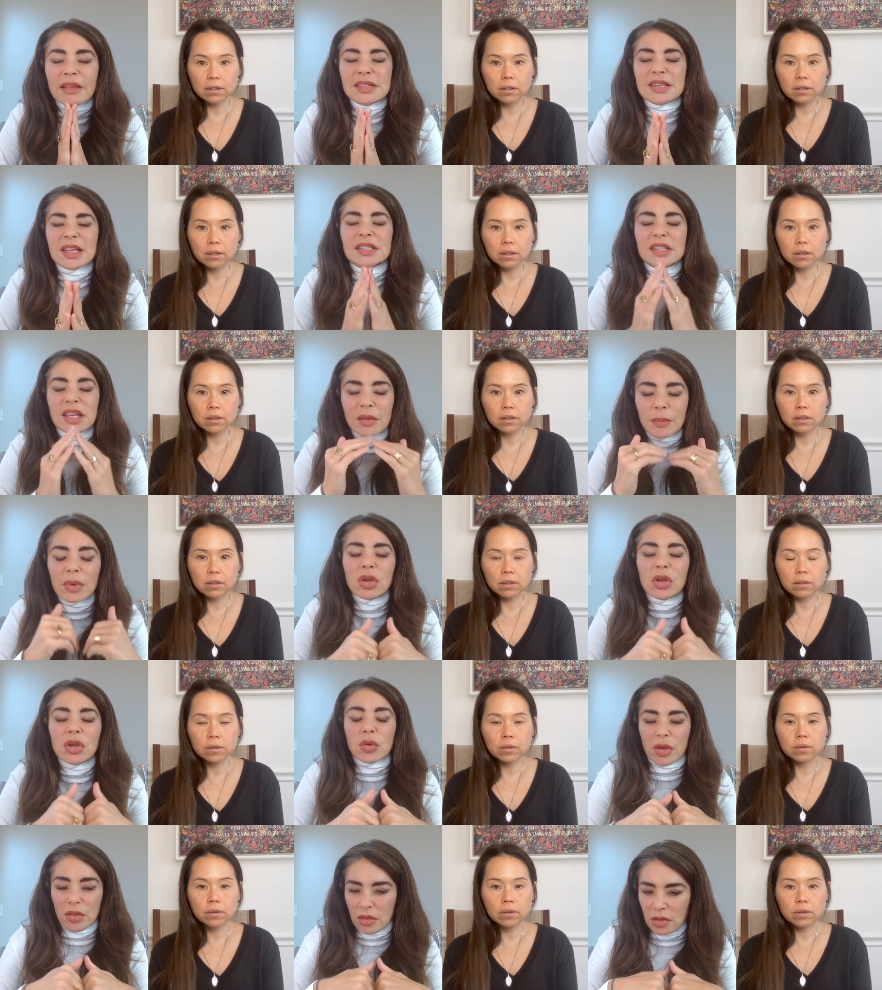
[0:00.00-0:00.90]
Speaker 1: since I've
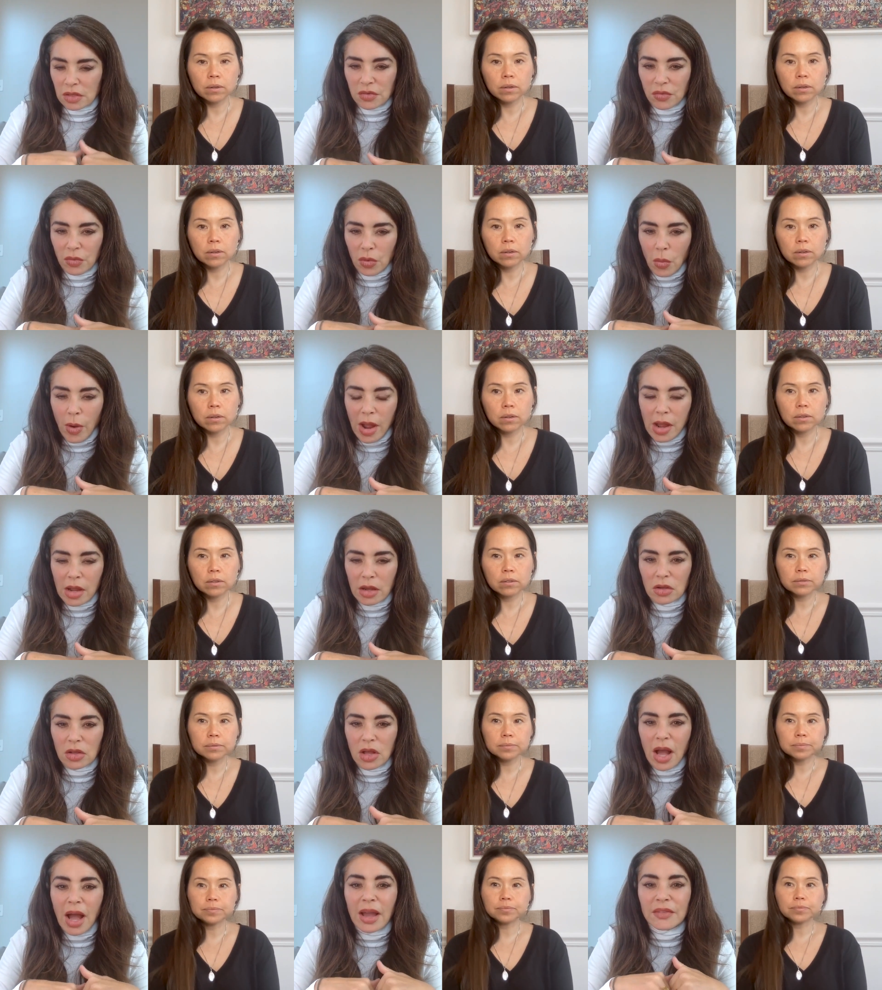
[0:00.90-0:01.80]
been doing this for a
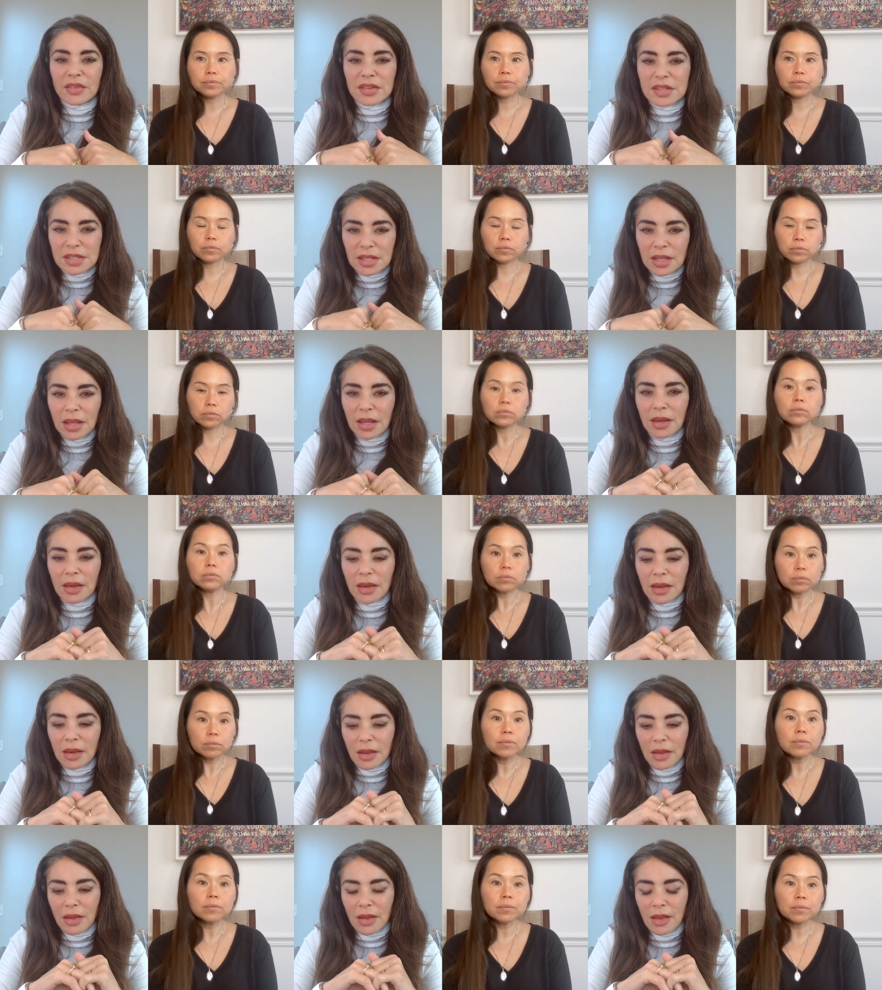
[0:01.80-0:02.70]
while, I've
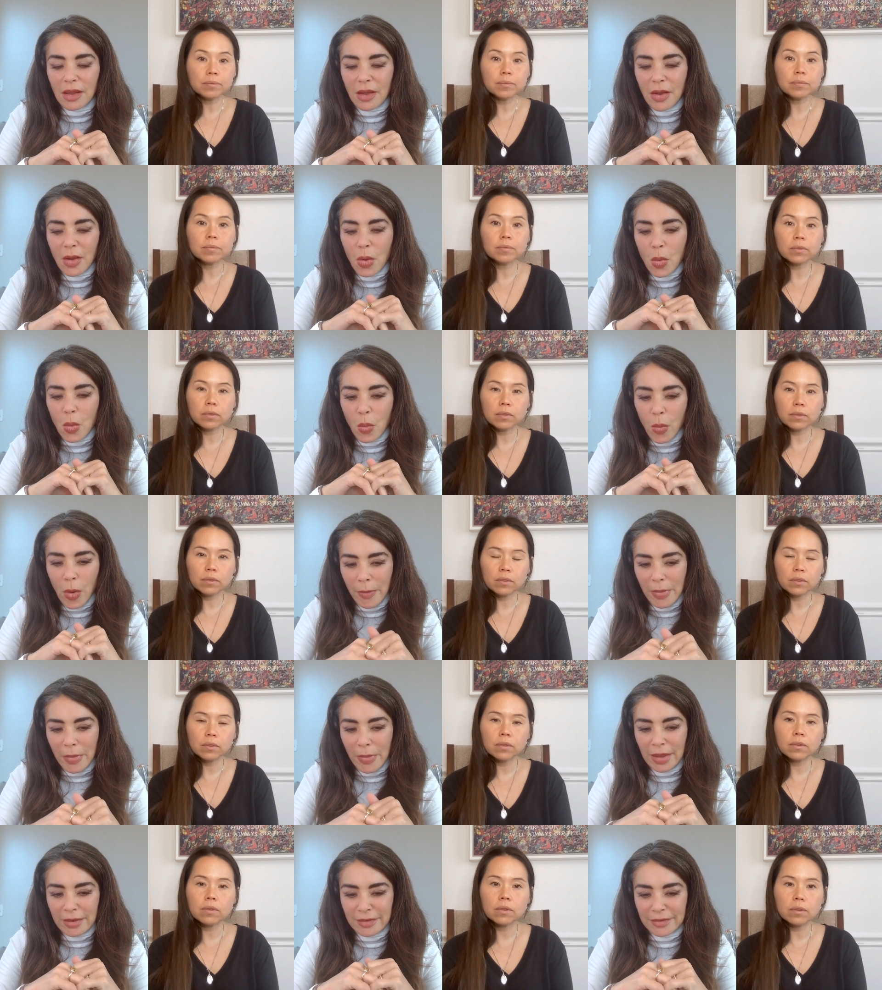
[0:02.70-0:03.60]
seen
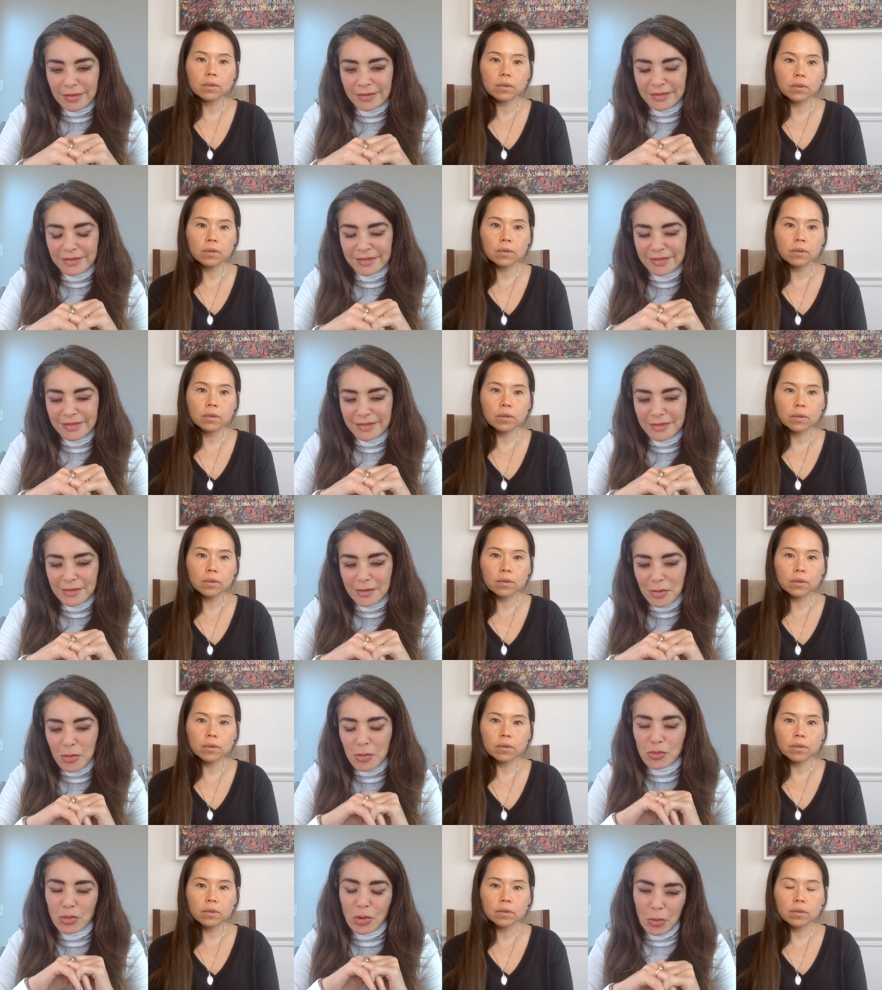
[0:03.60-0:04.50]
women
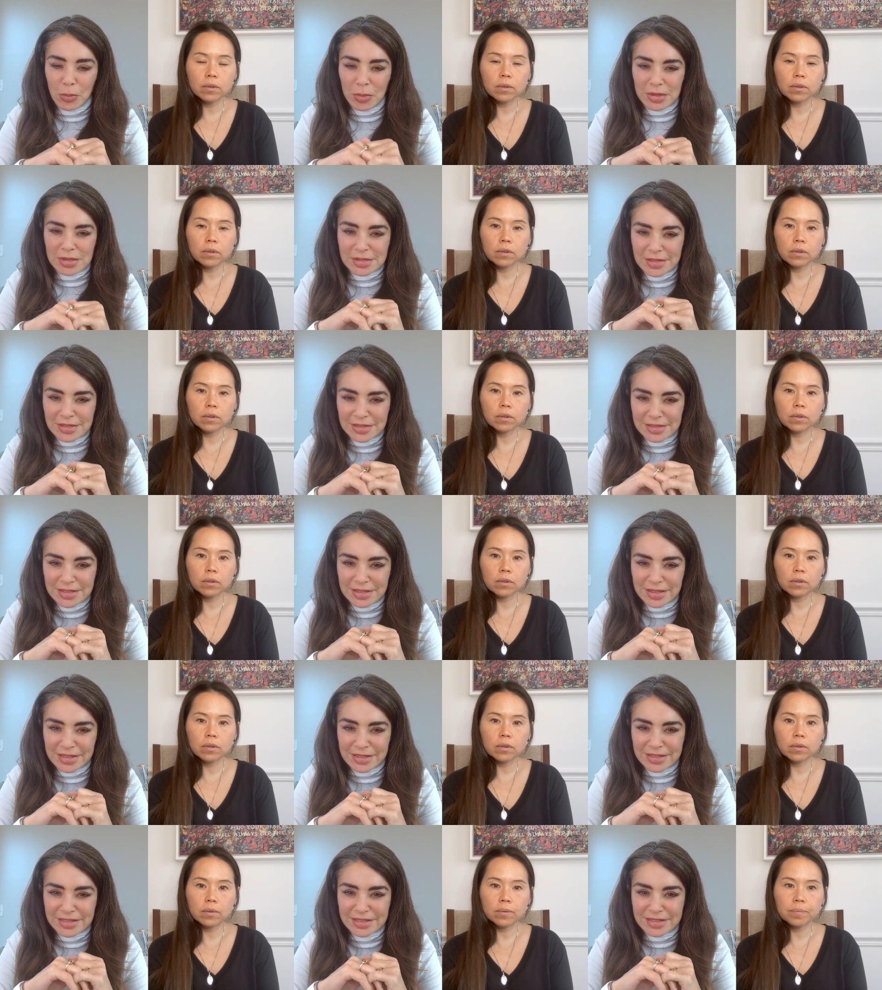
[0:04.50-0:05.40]
grow
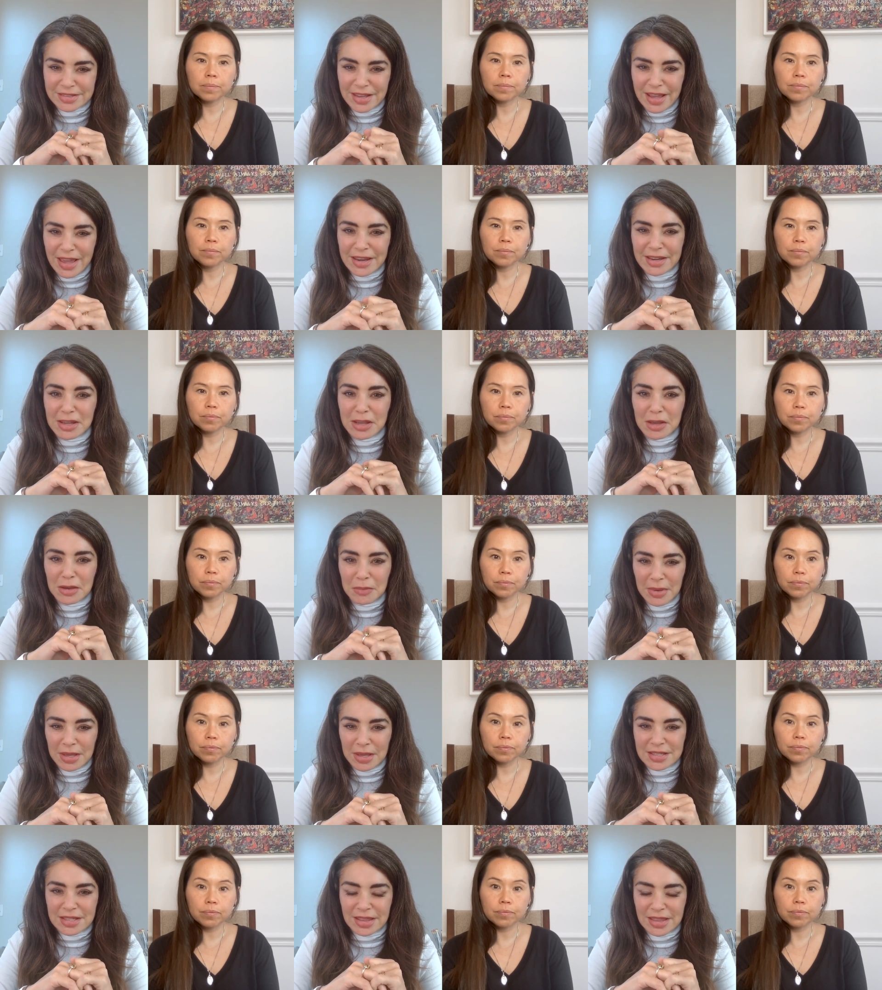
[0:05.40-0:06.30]
businesses and
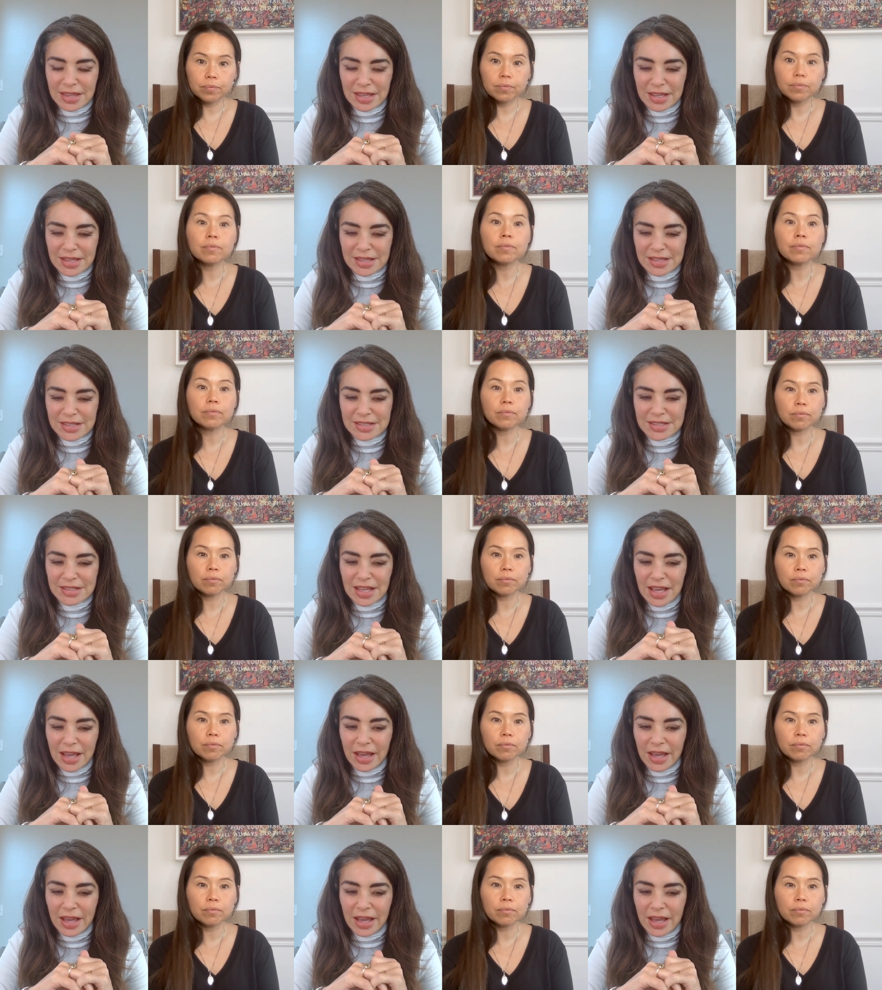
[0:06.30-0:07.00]
commit to things.